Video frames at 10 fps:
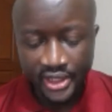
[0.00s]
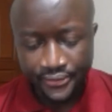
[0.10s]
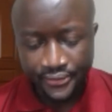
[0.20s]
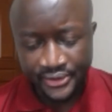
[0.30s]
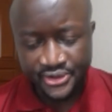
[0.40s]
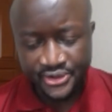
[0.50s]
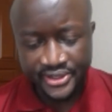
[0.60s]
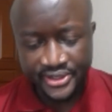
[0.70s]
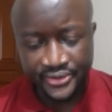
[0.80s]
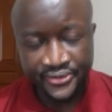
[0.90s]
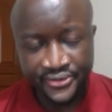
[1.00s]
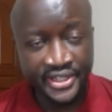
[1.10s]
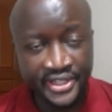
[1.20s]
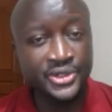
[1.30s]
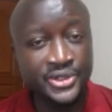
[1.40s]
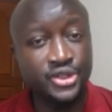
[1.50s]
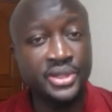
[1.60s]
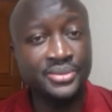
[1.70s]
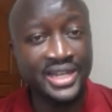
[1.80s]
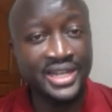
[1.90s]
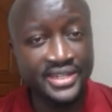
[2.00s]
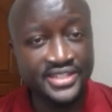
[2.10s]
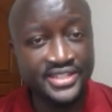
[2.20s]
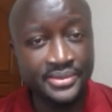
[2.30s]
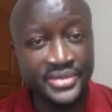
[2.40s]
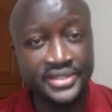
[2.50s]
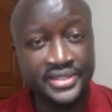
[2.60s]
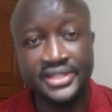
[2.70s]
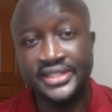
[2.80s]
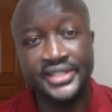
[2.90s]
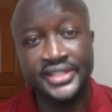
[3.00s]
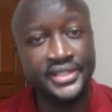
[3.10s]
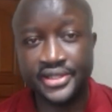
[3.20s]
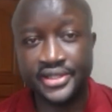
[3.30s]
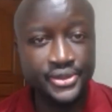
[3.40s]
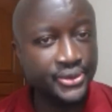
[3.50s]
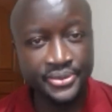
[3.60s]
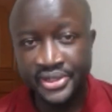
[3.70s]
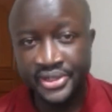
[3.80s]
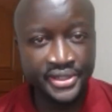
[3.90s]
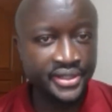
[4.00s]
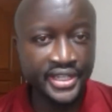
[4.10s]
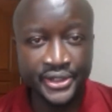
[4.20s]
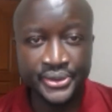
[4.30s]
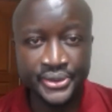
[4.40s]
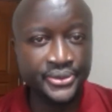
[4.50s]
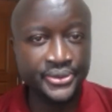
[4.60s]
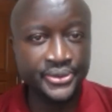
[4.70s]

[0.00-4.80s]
for the 25 year, which will be market determined, I think could be, I don't know,